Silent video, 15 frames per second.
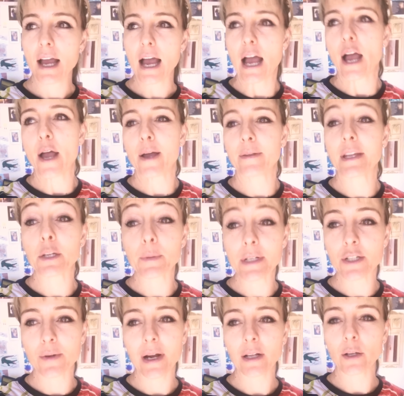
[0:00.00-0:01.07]
that we
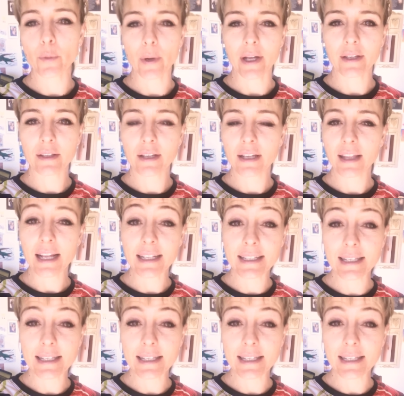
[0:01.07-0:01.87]
struggle with, that